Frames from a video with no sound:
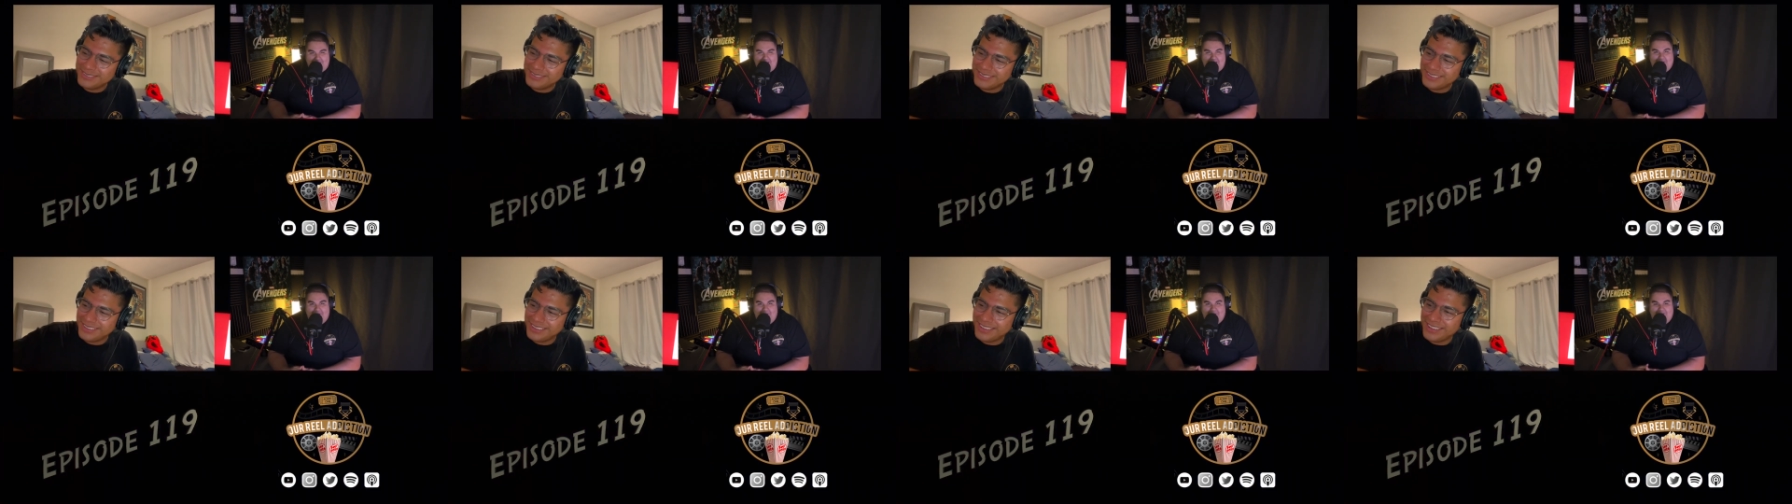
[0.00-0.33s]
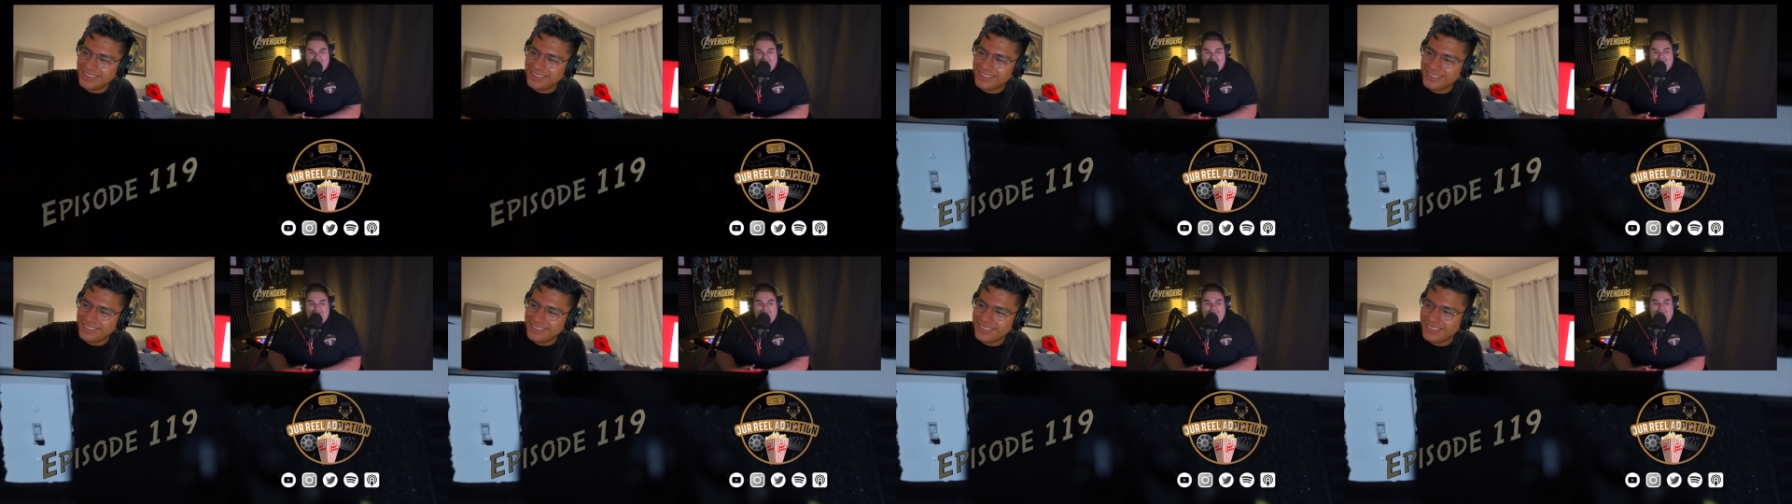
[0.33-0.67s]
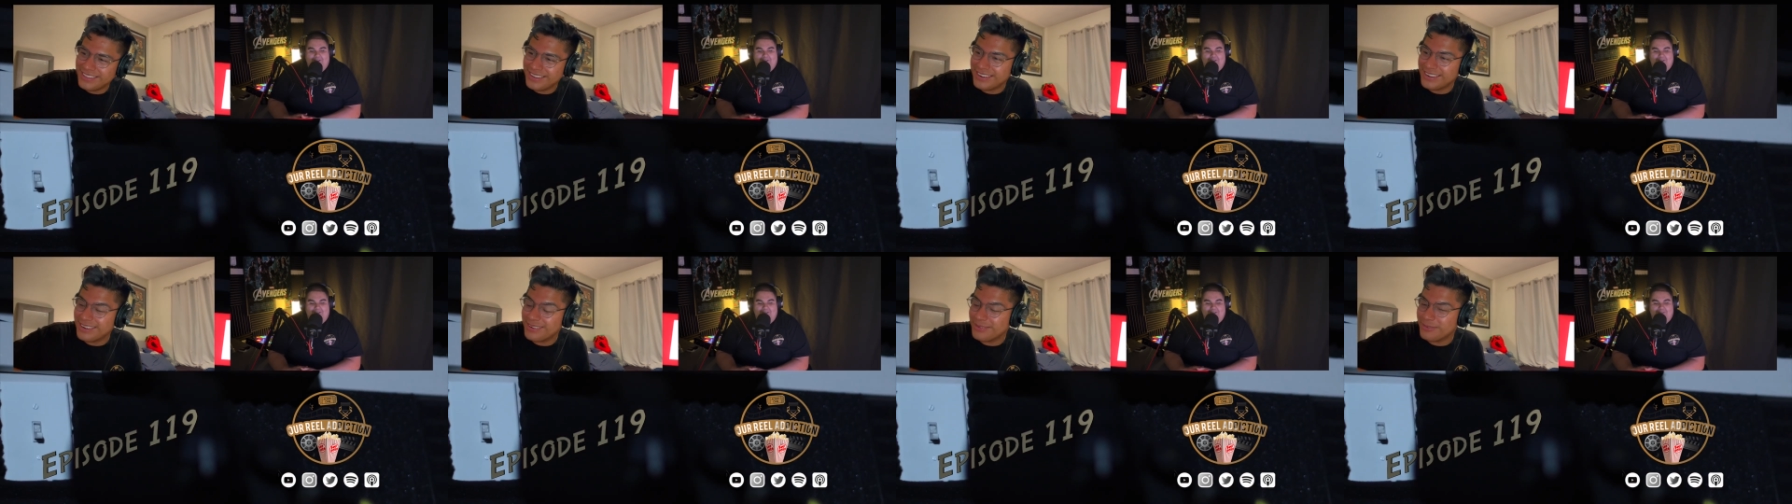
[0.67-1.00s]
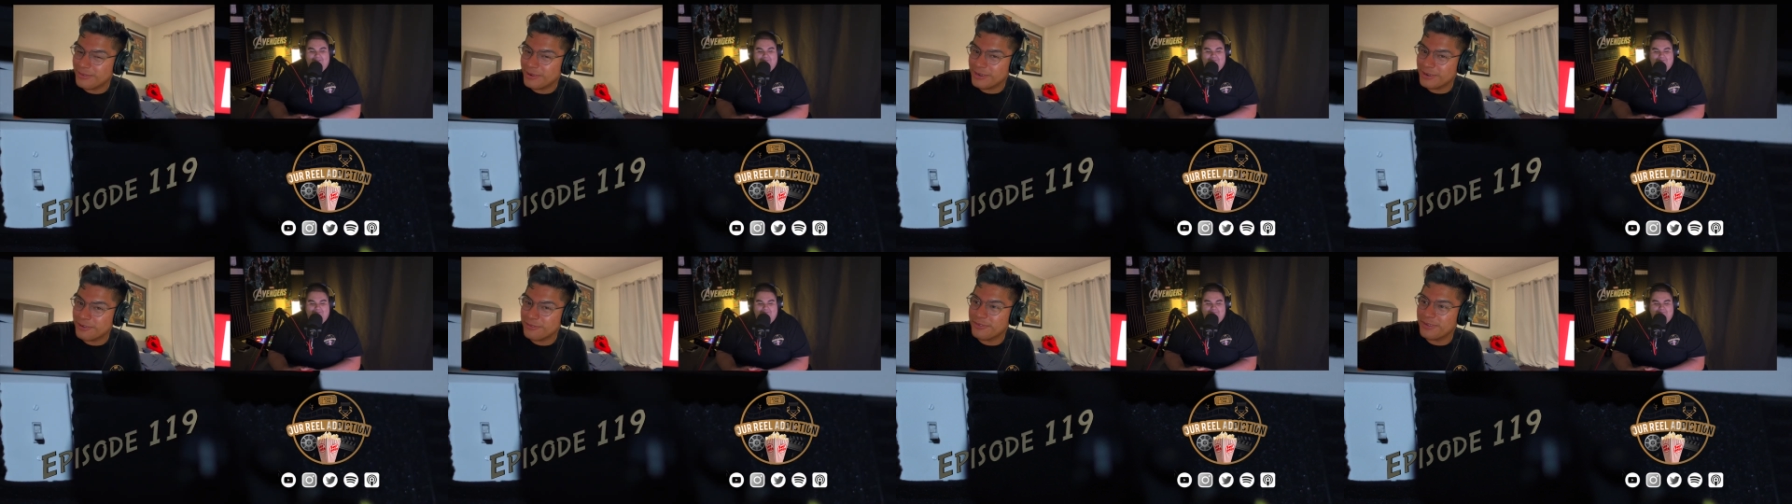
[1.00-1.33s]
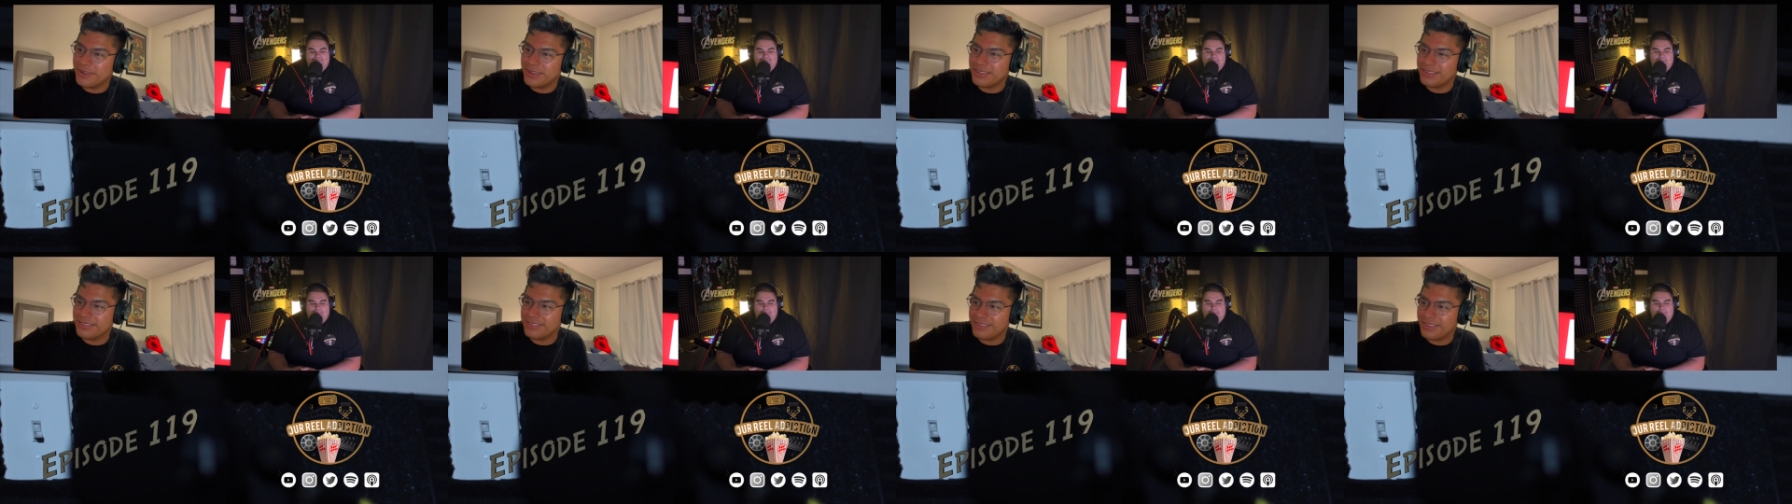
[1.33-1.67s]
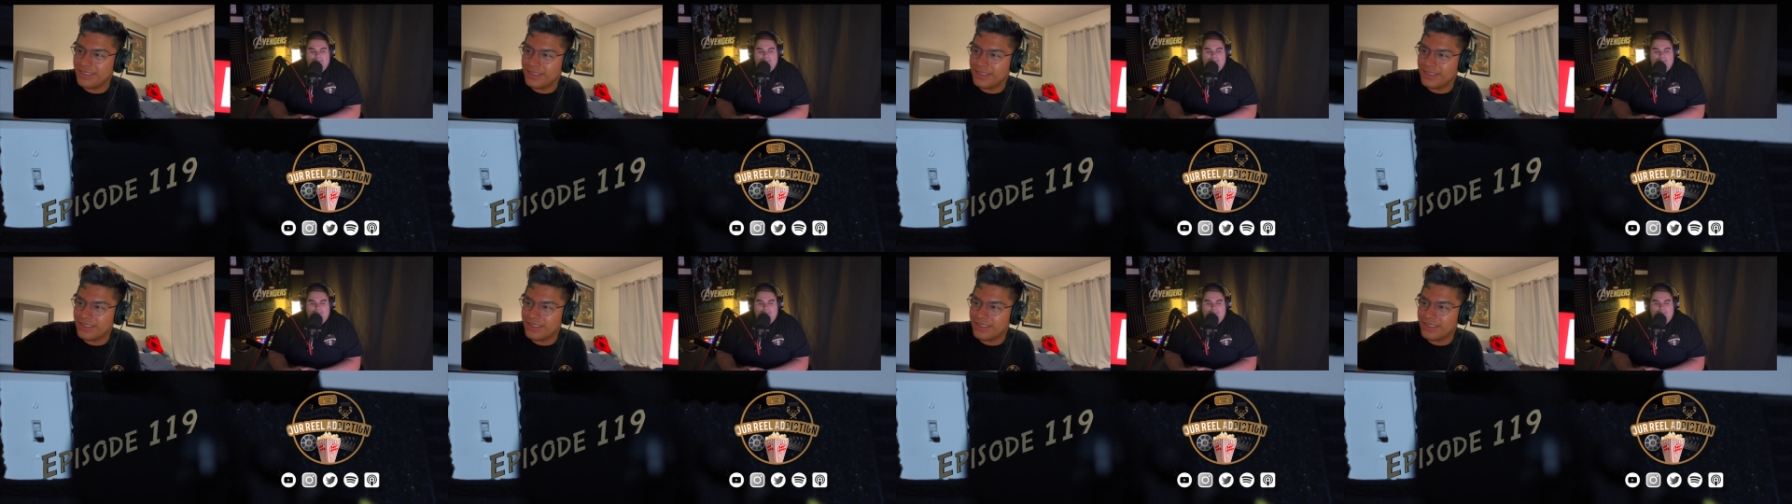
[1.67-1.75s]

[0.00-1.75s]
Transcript: Yeah, and then we're going to find